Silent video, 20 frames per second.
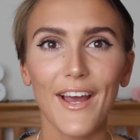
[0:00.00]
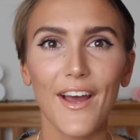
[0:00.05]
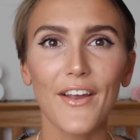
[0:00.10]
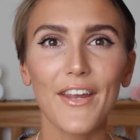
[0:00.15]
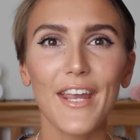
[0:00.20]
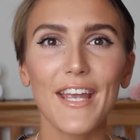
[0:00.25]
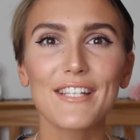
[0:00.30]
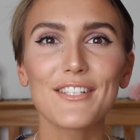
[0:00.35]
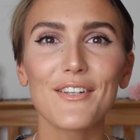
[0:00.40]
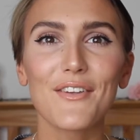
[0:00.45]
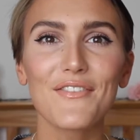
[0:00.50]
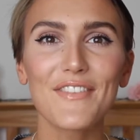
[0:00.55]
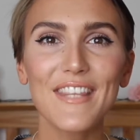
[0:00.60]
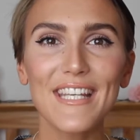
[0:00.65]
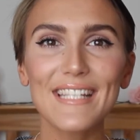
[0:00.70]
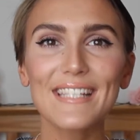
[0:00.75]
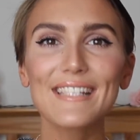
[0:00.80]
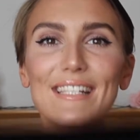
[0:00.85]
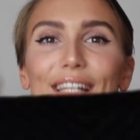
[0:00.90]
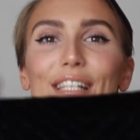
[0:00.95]
Okay, so
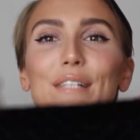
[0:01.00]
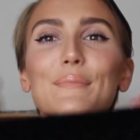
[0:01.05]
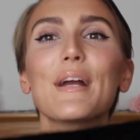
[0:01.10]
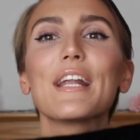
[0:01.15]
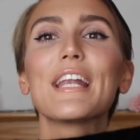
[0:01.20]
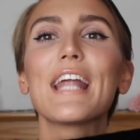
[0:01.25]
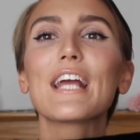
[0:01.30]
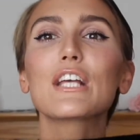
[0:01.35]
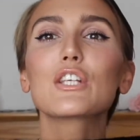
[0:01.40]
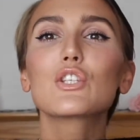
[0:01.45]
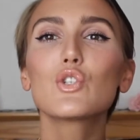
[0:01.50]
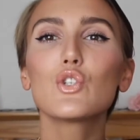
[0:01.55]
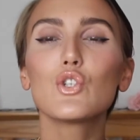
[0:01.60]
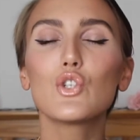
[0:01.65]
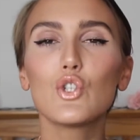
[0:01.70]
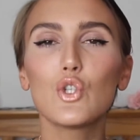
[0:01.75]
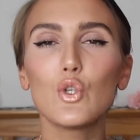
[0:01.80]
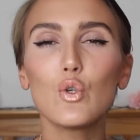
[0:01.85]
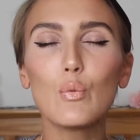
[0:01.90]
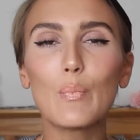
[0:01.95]
this is my next
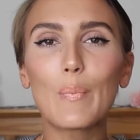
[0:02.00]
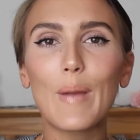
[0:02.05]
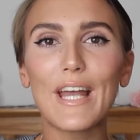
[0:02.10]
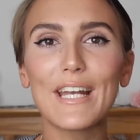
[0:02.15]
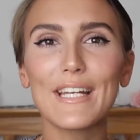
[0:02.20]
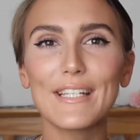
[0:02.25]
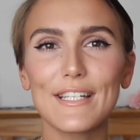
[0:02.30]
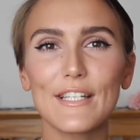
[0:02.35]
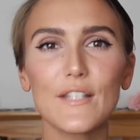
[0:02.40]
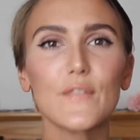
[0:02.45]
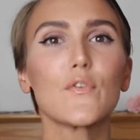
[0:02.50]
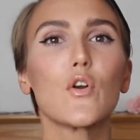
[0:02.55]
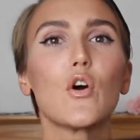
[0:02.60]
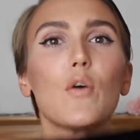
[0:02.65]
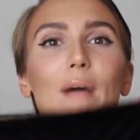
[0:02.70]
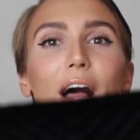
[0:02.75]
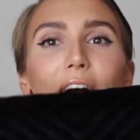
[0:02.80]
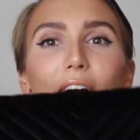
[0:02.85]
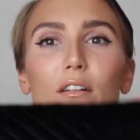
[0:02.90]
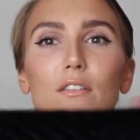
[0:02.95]
dupe and it is
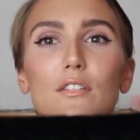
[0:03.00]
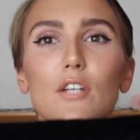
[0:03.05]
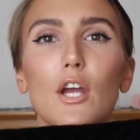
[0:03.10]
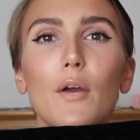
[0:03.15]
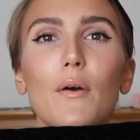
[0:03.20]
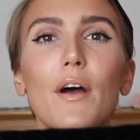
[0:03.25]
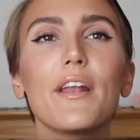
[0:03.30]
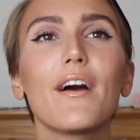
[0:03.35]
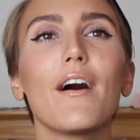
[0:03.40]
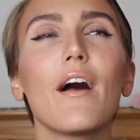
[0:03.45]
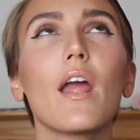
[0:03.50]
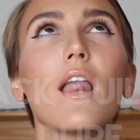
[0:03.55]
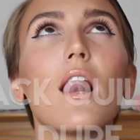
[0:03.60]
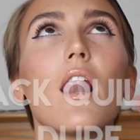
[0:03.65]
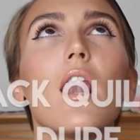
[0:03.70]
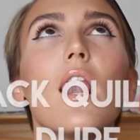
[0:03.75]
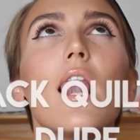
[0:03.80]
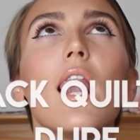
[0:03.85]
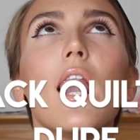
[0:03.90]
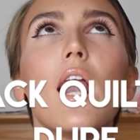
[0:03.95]
from Aldo, and I
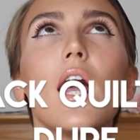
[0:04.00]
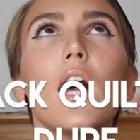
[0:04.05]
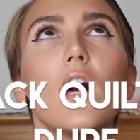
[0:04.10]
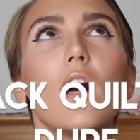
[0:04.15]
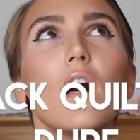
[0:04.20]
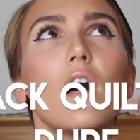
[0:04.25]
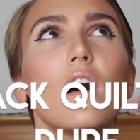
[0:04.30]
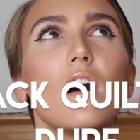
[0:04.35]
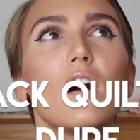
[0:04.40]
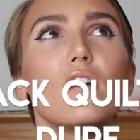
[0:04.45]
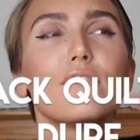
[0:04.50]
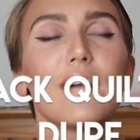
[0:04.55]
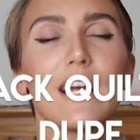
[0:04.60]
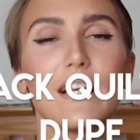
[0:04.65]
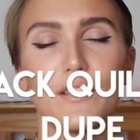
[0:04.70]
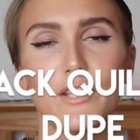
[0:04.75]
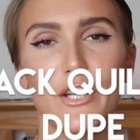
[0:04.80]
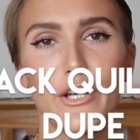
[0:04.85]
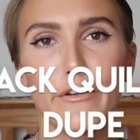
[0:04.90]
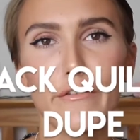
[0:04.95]
love
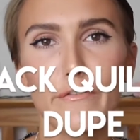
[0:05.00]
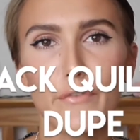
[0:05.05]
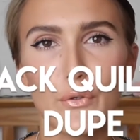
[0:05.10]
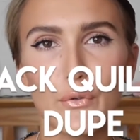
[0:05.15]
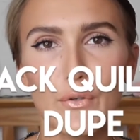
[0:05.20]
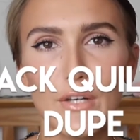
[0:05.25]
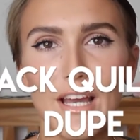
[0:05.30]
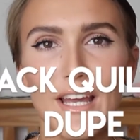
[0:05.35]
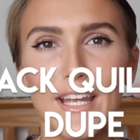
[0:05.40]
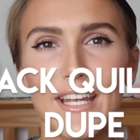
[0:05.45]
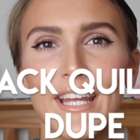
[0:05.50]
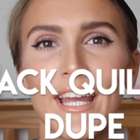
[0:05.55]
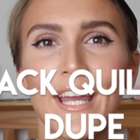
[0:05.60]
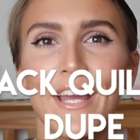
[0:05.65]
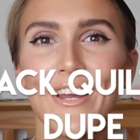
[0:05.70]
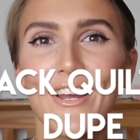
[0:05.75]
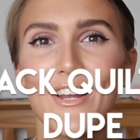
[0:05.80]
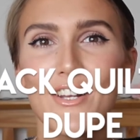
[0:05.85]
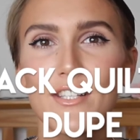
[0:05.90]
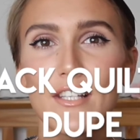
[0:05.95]
Aldo for like
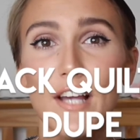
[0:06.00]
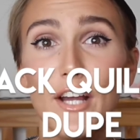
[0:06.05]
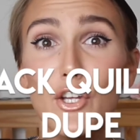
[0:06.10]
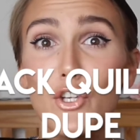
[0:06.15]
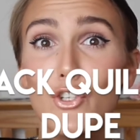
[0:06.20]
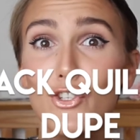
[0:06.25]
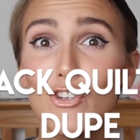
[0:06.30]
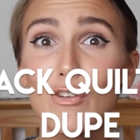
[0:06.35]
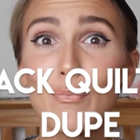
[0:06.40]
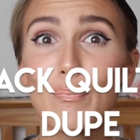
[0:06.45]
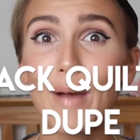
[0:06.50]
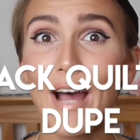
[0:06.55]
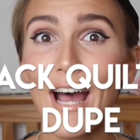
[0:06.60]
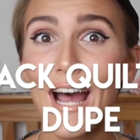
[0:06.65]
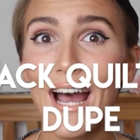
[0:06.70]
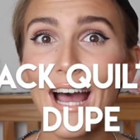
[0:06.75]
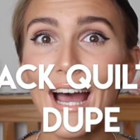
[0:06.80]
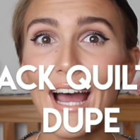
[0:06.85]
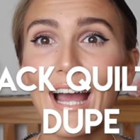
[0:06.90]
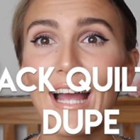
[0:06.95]
designer dupe
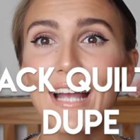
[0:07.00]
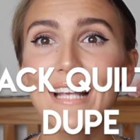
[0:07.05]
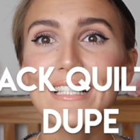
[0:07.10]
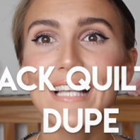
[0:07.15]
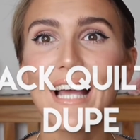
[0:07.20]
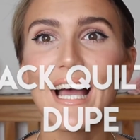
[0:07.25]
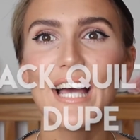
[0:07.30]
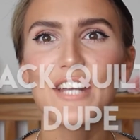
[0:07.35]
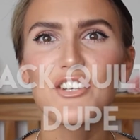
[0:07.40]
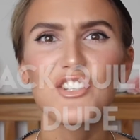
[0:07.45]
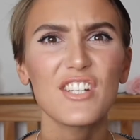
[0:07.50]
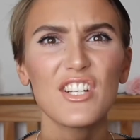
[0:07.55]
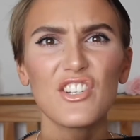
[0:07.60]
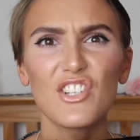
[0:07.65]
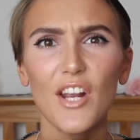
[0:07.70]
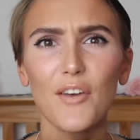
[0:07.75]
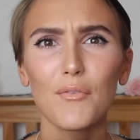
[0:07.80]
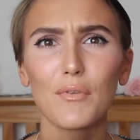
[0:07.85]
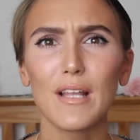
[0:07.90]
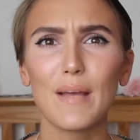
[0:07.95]
bags and just in
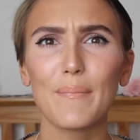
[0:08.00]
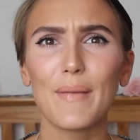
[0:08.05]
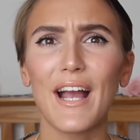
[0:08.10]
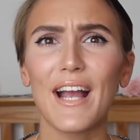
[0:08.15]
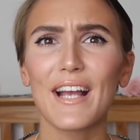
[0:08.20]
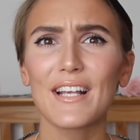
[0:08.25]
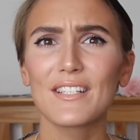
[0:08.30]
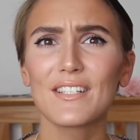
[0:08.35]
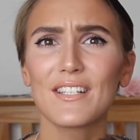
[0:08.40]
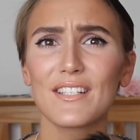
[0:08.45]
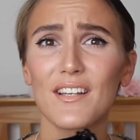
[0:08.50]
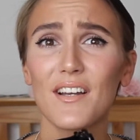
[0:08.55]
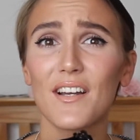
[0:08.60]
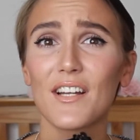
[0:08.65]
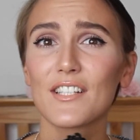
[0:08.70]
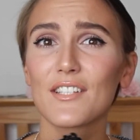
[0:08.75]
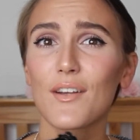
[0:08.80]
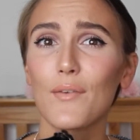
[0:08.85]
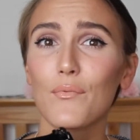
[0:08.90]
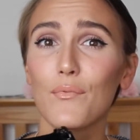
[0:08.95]
general, their bag
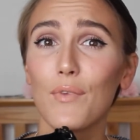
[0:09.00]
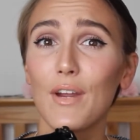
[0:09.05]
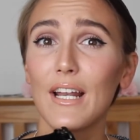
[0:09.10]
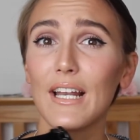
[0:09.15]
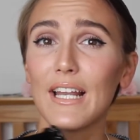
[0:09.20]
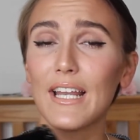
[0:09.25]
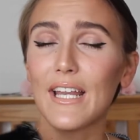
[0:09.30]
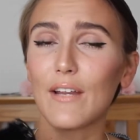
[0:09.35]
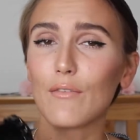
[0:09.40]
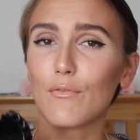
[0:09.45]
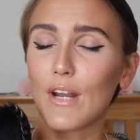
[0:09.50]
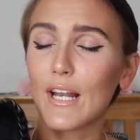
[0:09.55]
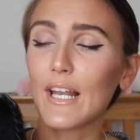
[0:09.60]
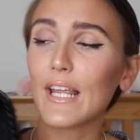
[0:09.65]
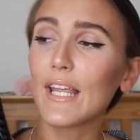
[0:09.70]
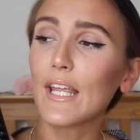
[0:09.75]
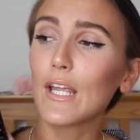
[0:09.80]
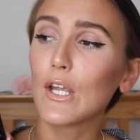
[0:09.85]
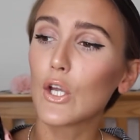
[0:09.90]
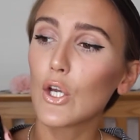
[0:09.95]
designs are really,
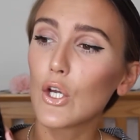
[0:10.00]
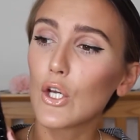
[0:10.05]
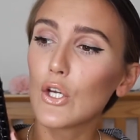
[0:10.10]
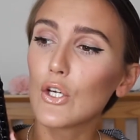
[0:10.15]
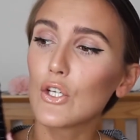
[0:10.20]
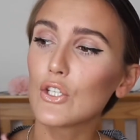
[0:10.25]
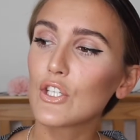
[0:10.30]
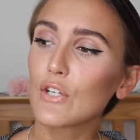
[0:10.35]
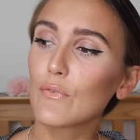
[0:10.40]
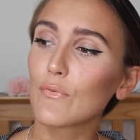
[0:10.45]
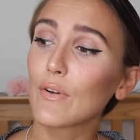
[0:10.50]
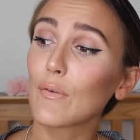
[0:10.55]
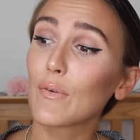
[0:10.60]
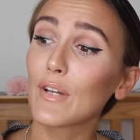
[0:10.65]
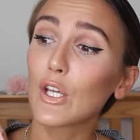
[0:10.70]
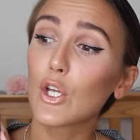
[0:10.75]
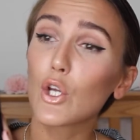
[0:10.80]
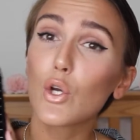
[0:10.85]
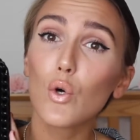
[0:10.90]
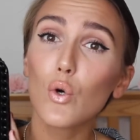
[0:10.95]
really good. They're
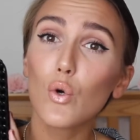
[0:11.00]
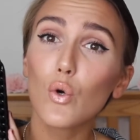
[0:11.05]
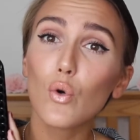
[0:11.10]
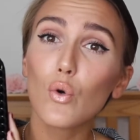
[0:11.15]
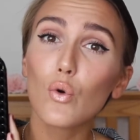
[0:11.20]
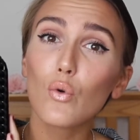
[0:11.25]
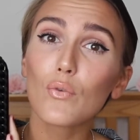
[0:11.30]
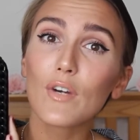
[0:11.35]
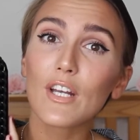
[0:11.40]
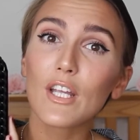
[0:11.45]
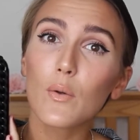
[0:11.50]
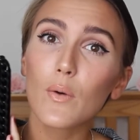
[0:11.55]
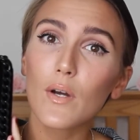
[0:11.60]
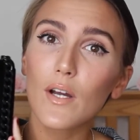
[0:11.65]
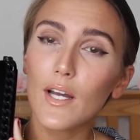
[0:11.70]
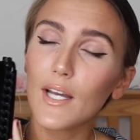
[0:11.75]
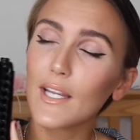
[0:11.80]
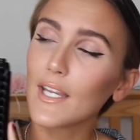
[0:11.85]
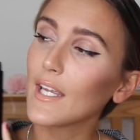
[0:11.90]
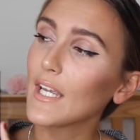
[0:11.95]
really cool, really
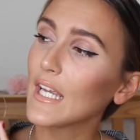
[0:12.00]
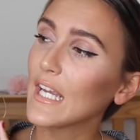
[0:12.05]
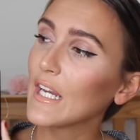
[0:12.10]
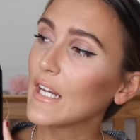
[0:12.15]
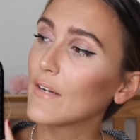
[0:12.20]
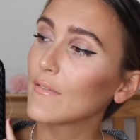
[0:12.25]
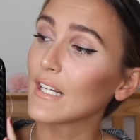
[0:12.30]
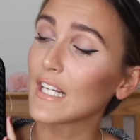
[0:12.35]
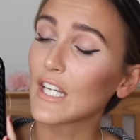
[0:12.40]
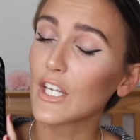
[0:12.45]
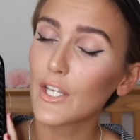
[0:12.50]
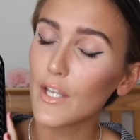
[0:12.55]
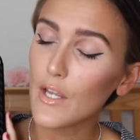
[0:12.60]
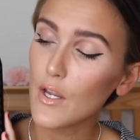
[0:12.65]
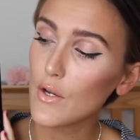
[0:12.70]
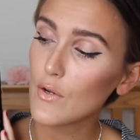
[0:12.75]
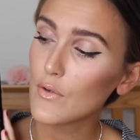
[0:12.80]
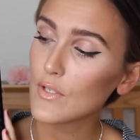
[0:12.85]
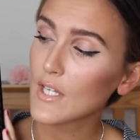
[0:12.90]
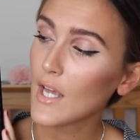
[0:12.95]
quirky, really
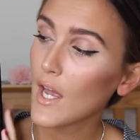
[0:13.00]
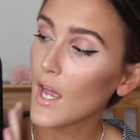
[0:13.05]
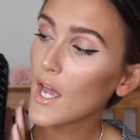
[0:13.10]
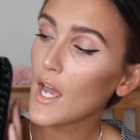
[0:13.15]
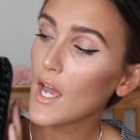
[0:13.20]
cute.